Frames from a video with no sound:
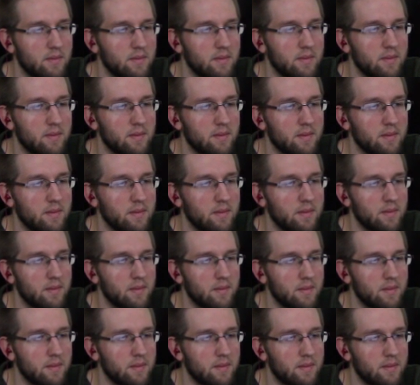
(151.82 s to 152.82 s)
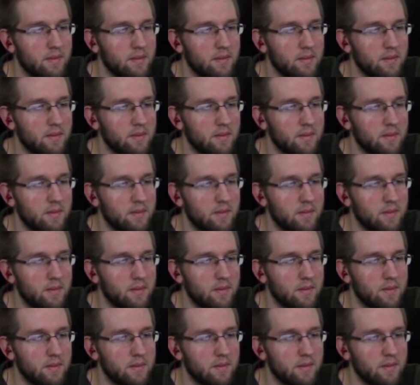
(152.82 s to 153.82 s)

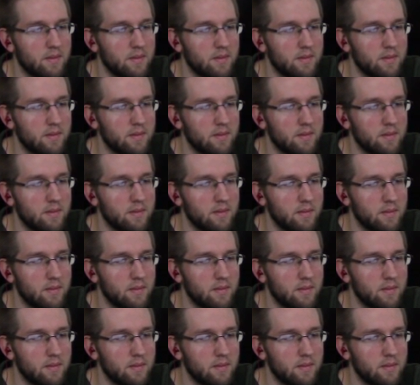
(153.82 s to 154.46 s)
(not speaking)